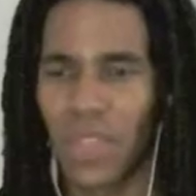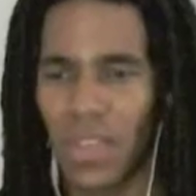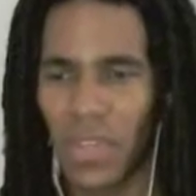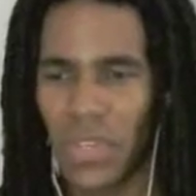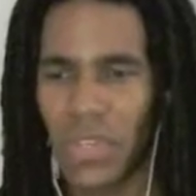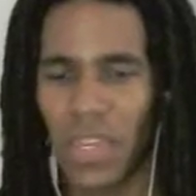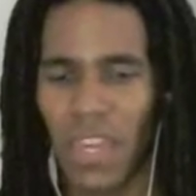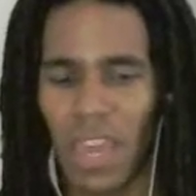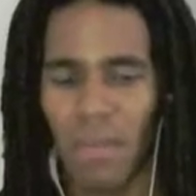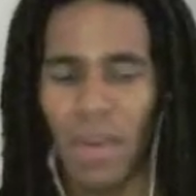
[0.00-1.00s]
this is a
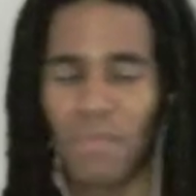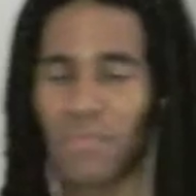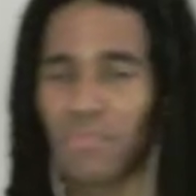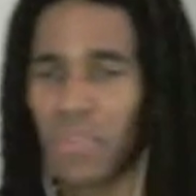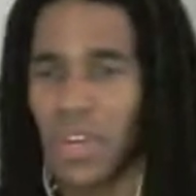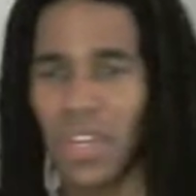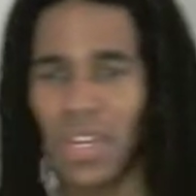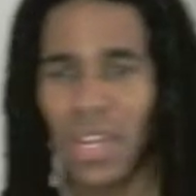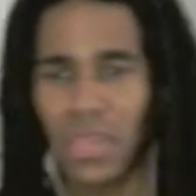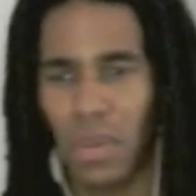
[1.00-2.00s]
game I'm pretty
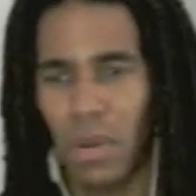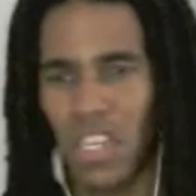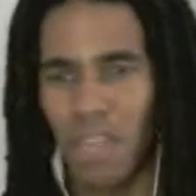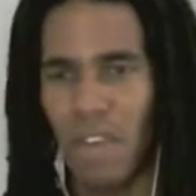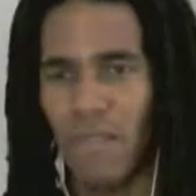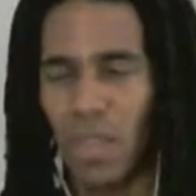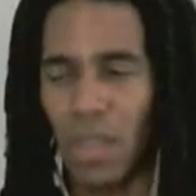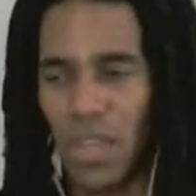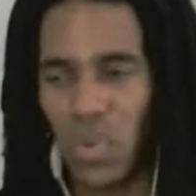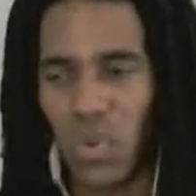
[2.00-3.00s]
good at. The only time I ever
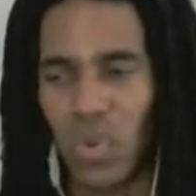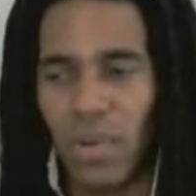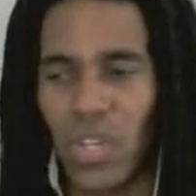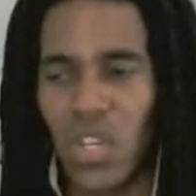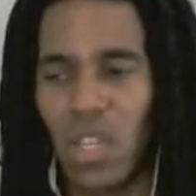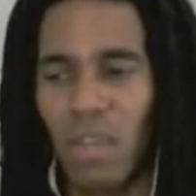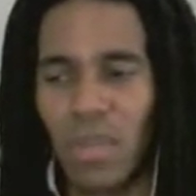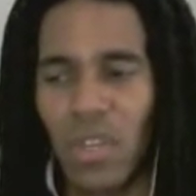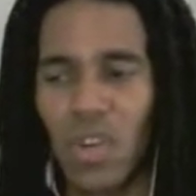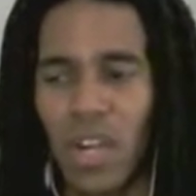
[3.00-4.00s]
lost was when I was
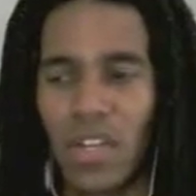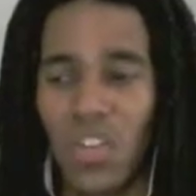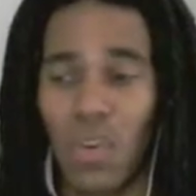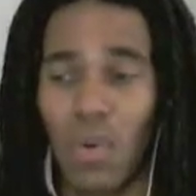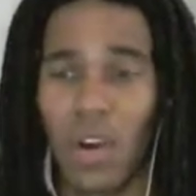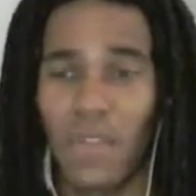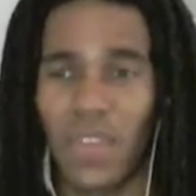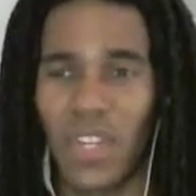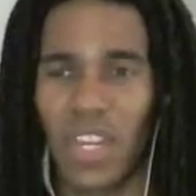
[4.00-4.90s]
deliberately trying to show off and take